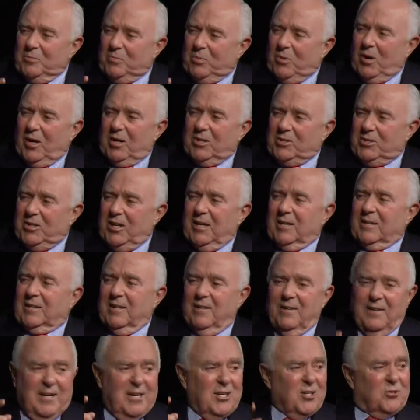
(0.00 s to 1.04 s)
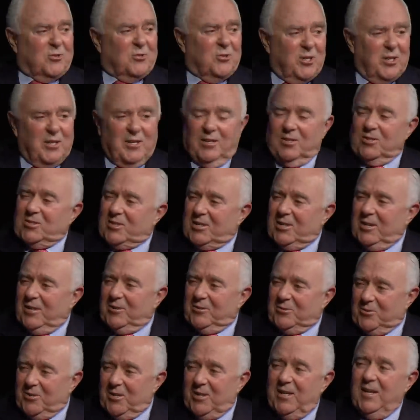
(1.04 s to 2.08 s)
project in the history of this
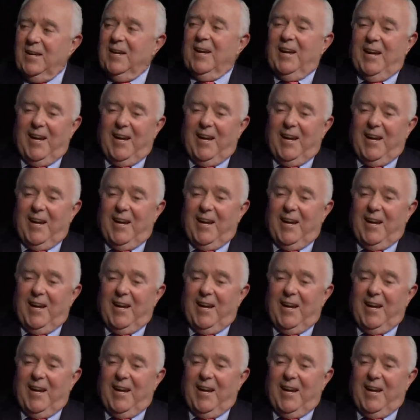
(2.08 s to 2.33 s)
country